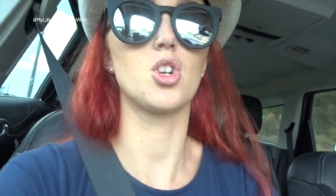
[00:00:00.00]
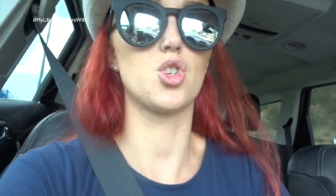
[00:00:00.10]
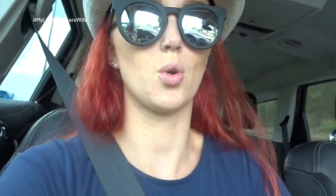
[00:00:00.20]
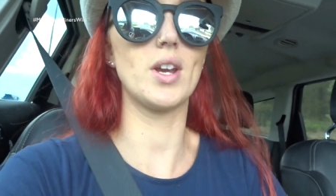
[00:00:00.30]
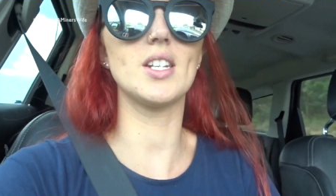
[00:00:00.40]

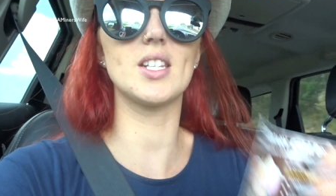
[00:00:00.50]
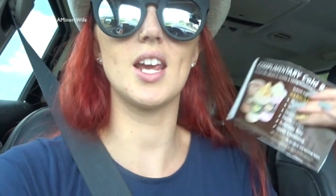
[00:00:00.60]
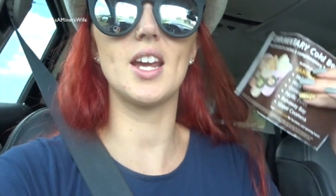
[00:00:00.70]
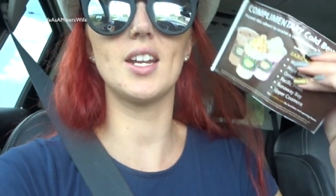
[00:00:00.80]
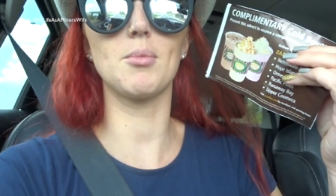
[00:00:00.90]
joint
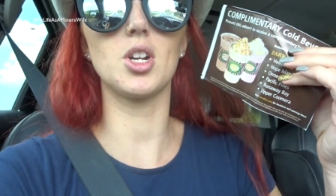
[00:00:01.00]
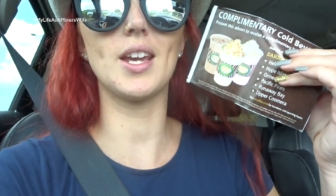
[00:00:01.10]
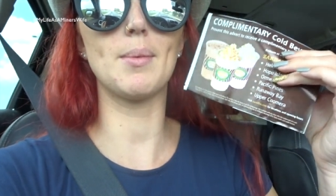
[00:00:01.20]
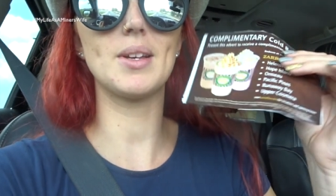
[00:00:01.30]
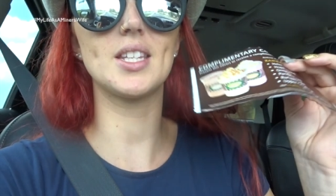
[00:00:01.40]
and I'm
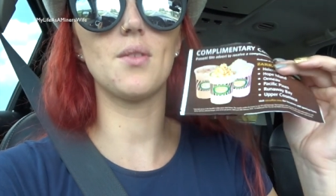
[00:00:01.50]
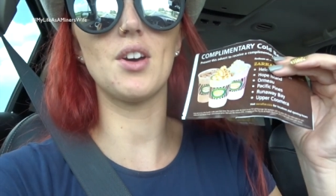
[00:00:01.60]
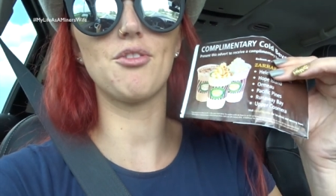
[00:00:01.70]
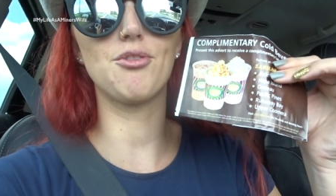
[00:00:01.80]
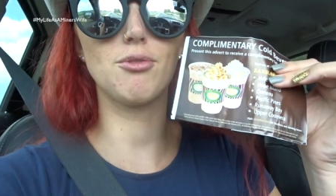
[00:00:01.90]
gonna get myself
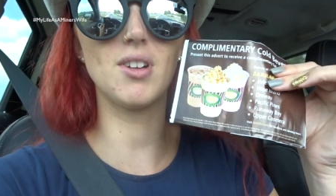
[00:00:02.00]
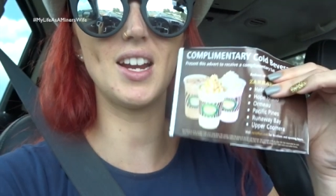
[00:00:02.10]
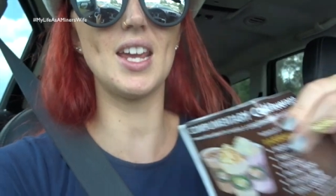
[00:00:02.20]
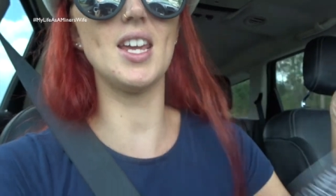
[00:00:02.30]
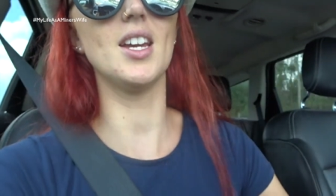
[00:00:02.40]
a
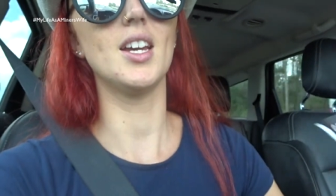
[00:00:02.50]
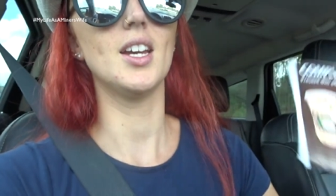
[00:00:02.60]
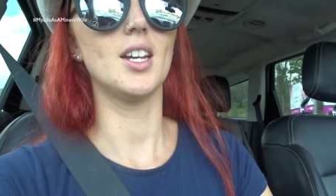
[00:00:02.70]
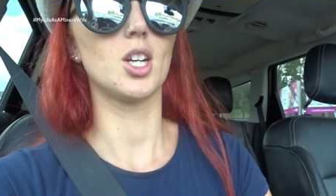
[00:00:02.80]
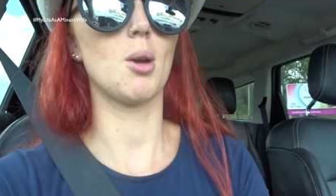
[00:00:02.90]
free
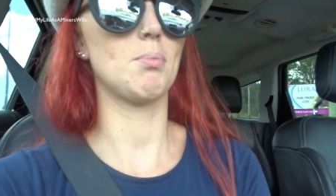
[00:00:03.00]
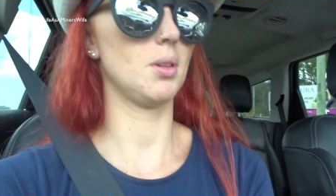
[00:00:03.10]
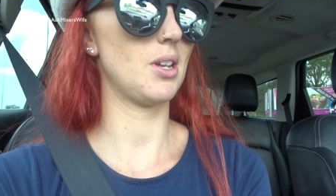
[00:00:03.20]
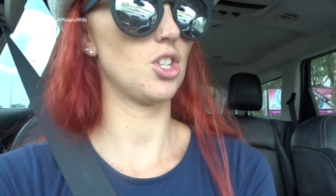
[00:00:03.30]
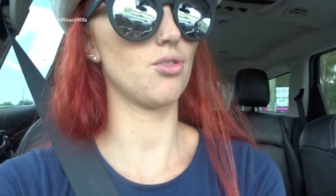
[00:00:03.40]

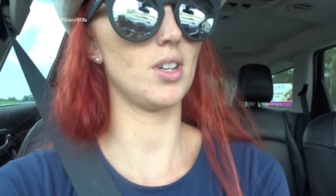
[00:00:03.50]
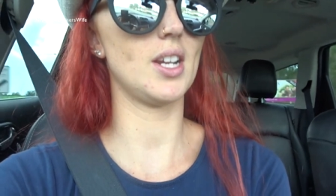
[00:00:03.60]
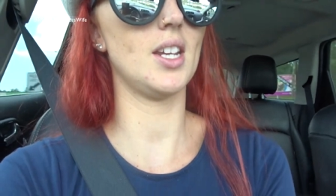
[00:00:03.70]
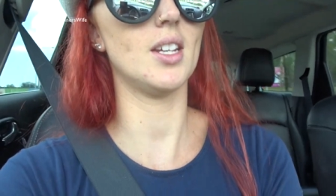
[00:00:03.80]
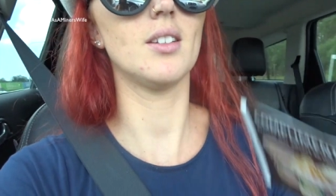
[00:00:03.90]

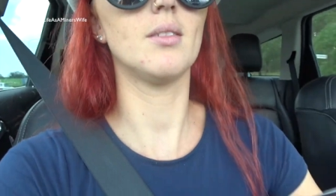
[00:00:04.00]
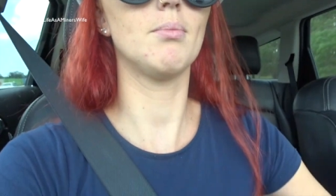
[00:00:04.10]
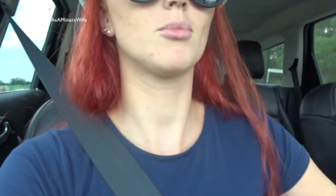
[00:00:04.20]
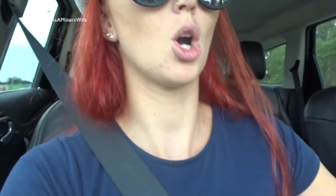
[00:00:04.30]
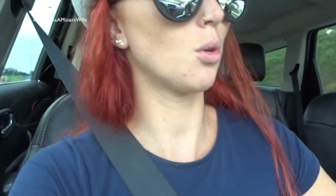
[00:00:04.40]
complimentary
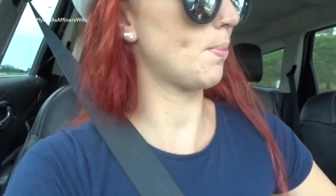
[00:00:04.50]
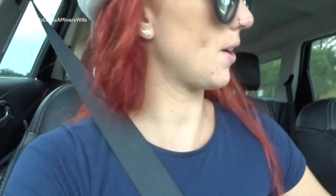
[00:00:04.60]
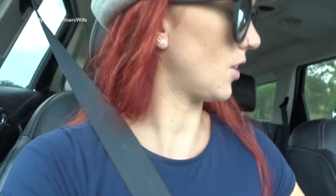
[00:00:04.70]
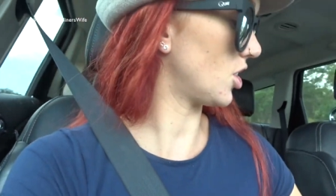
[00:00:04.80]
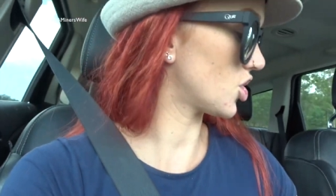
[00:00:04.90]
cold
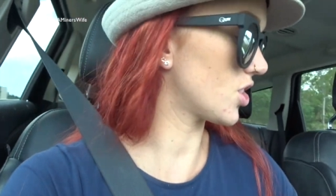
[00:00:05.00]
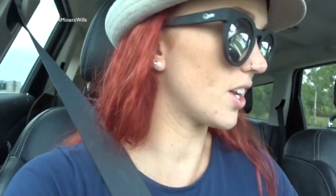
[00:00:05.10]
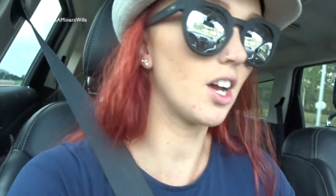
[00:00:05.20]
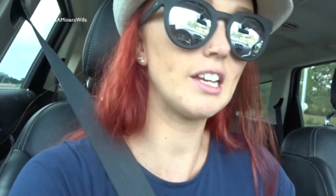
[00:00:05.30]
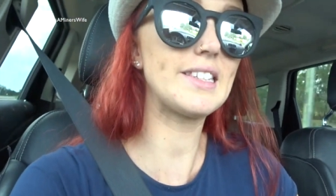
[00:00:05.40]
beverage
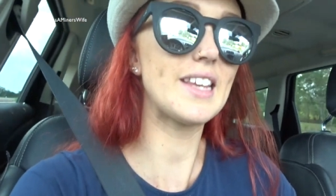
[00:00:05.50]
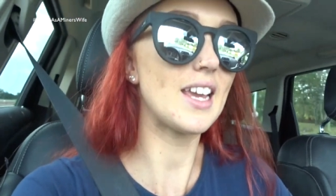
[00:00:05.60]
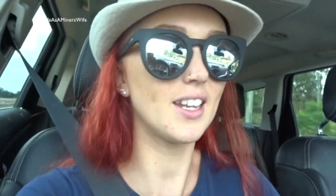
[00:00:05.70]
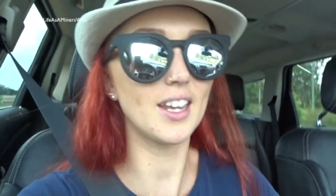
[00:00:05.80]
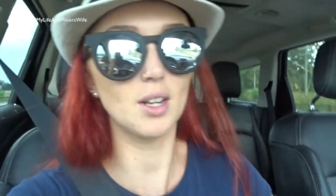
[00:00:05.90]
that I seen